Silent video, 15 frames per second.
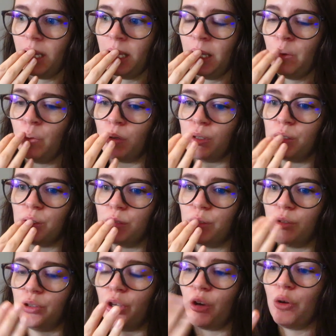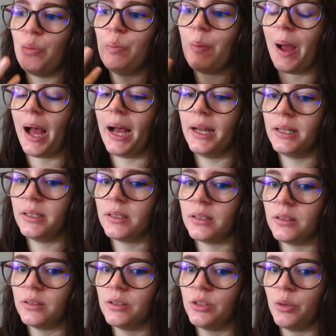it wasn't so bad
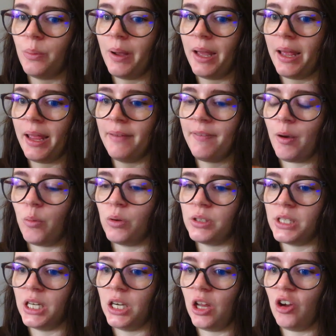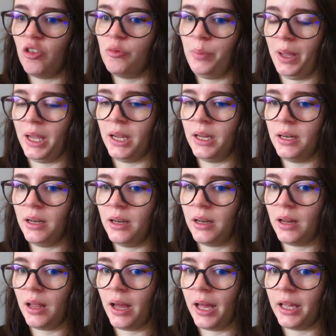to where if I was in a lot of pain,
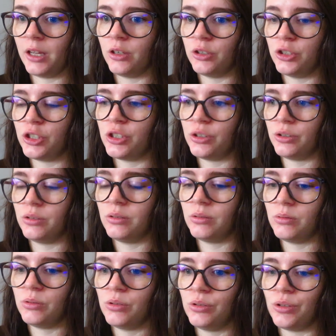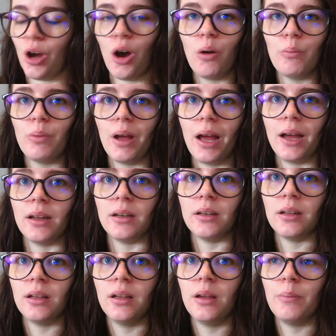I could just stop
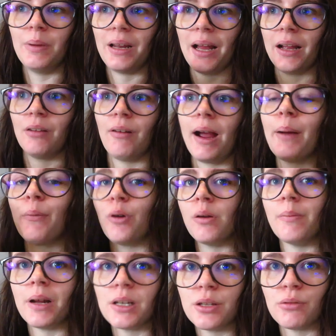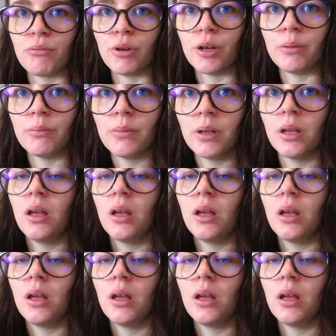and be like, right, I'm going back to the room.